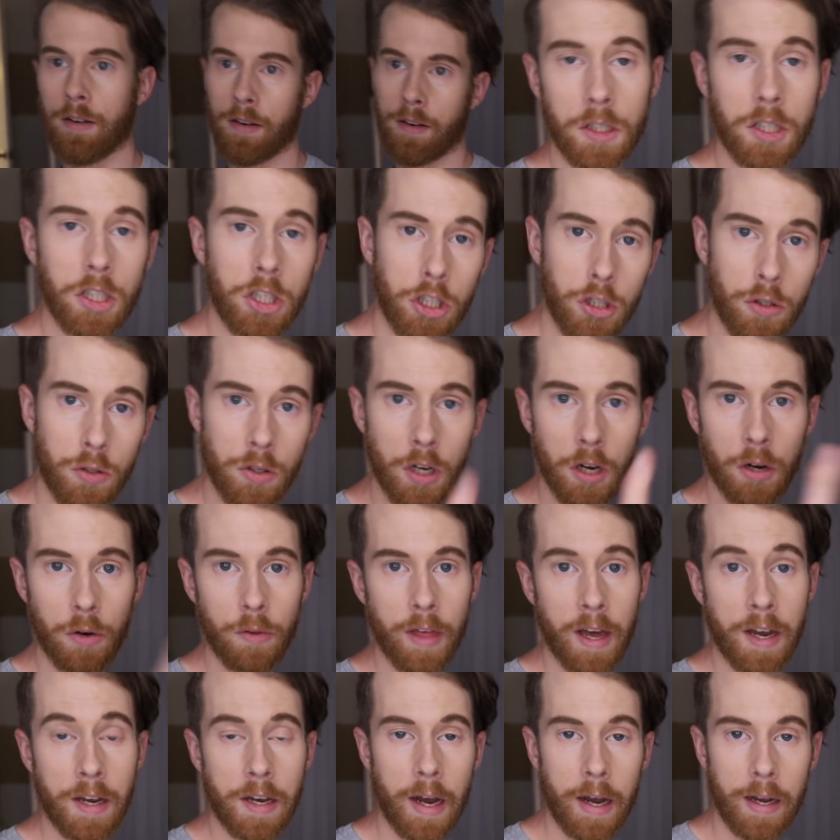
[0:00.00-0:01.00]
Did you know
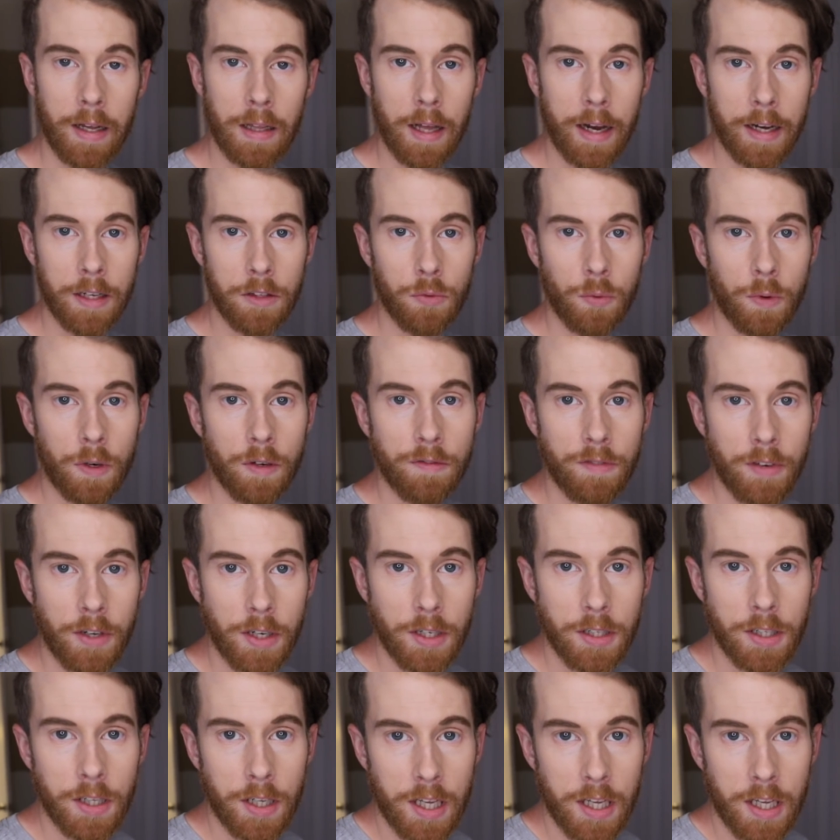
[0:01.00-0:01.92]
that nightlights were invented